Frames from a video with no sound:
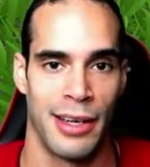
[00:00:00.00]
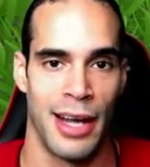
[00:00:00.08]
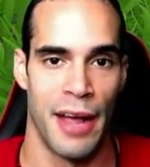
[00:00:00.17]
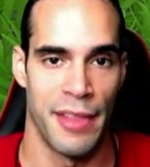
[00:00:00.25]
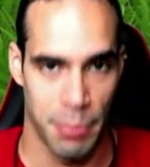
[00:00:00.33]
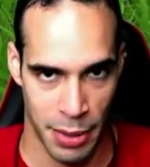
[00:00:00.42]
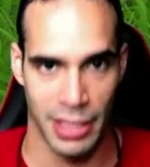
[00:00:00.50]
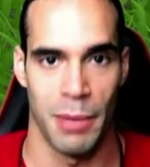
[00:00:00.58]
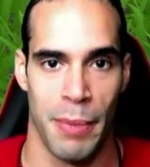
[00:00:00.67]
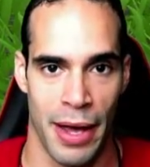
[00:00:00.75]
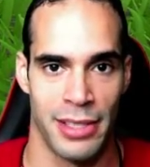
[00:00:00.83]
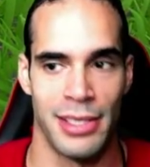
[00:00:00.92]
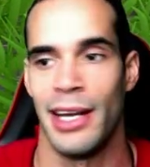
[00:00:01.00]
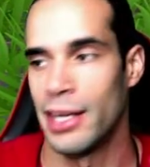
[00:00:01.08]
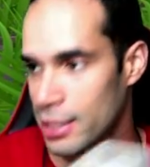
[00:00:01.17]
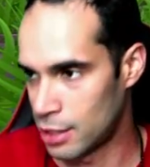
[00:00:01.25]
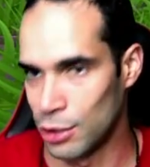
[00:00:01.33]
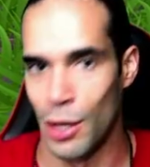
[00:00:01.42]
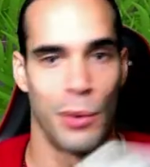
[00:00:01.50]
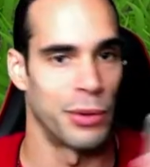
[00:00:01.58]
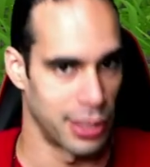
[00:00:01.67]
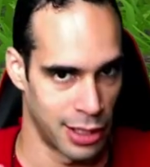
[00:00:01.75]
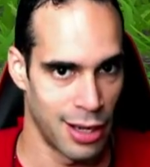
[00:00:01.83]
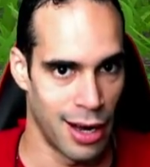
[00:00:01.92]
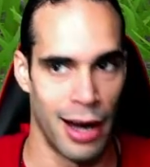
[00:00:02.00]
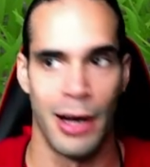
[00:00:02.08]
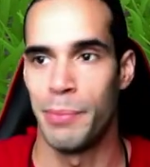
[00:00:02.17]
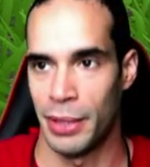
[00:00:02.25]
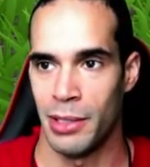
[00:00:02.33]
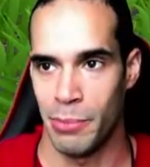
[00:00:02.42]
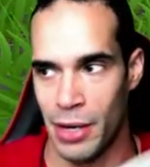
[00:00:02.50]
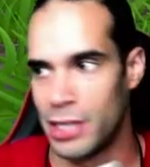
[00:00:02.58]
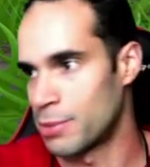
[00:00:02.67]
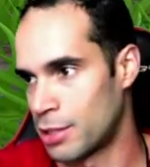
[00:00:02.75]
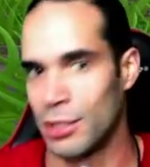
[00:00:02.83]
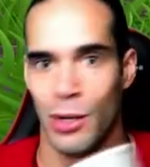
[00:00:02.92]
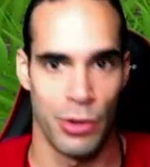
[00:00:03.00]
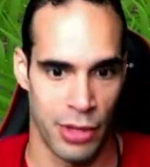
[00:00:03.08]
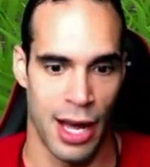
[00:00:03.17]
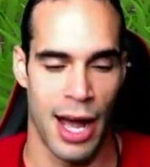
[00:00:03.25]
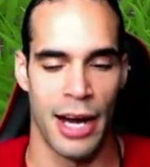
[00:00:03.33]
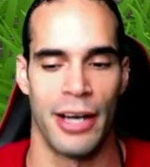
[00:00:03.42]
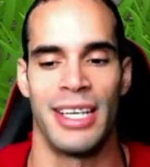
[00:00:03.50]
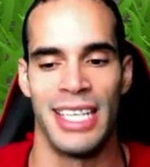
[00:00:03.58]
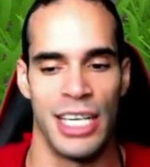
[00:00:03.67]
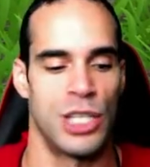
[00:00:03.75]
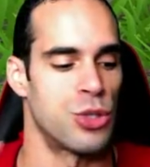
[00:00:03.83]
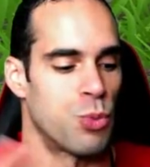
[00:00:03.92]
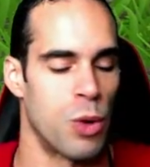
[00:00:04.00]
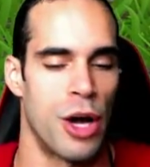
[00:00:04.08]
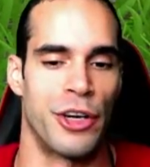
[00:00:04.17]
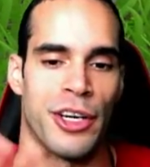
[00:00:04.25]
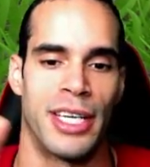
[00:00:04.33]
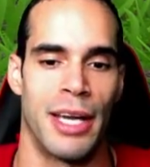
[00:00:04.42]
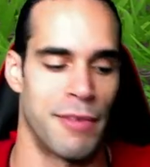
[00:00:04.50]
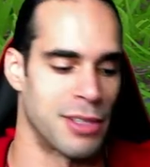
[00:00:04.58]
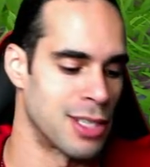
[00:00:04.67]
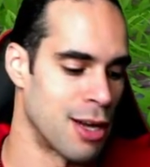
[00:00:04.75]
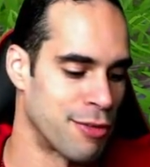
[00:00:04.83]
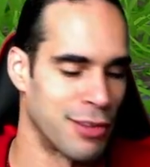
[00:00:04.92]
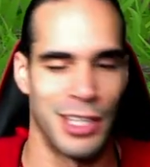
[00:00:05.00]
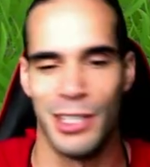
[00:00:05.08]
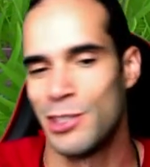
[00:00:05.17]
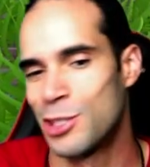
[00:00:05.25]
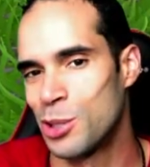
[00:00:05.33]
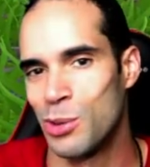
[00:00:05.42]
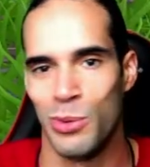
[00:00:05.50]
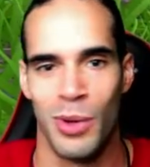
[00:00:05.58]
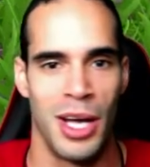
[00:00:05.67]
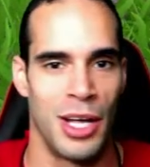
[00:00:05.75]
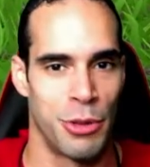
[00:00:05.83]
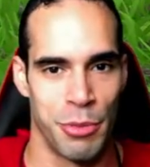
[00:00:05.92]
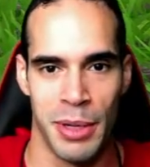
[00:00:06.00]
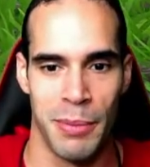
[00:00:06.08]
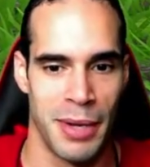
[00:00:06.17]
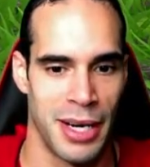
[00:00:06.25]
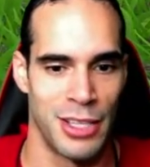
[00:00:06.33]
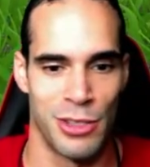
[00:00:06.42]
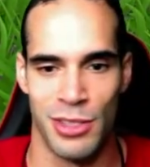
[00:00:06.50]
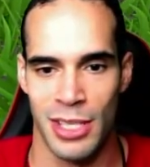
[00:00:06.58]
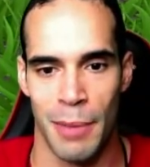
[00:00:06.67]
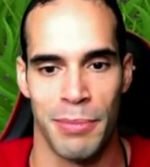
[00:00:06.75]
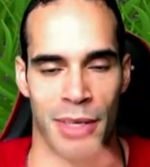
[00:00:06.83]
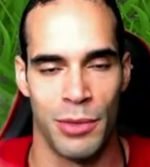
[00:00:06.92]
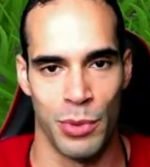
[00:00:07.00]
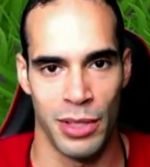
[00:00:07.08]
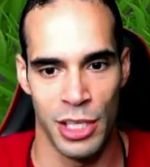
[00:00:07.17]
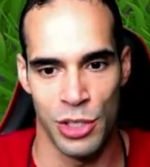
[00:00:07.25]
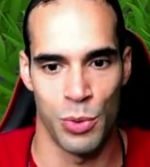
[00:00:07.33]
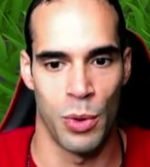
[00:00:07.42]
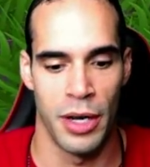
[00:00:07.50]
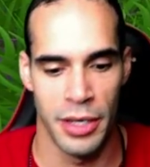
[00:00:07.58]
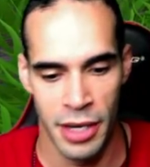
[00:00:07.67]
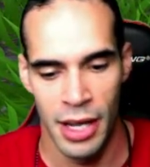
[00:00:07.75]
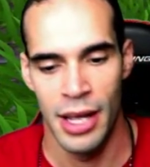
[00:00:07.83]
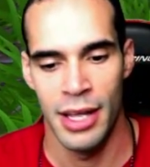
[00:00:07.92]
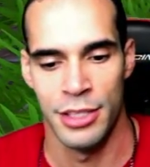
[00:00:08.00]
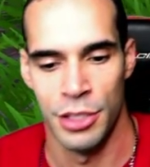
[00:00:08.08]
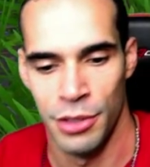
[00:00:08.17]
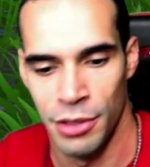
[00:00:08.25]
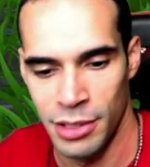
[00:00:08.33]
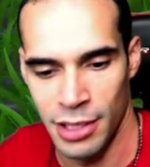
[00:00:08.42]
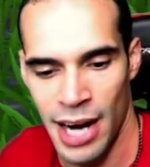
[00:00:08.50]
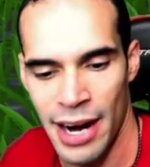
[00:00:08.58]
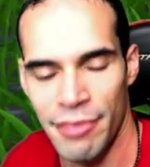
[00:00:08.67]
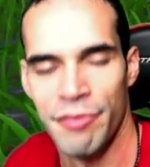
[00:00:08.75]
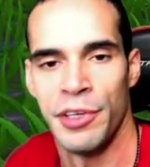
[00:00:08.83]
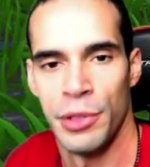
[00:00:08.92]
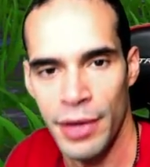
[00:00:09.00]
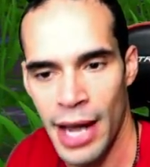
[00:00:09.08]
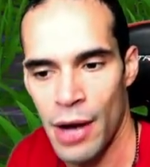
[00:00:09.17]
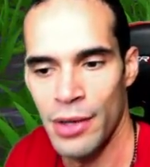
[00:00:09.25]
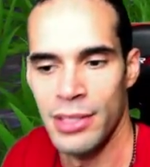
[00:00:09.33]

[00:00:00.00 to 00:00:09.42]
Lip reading: and then pick the best, and then hit the lower, hit the higher, pick the best with the lower, the higher. And each one, you're gonna give yourself a good 2-3 minutes or something with each one to kind of feel it out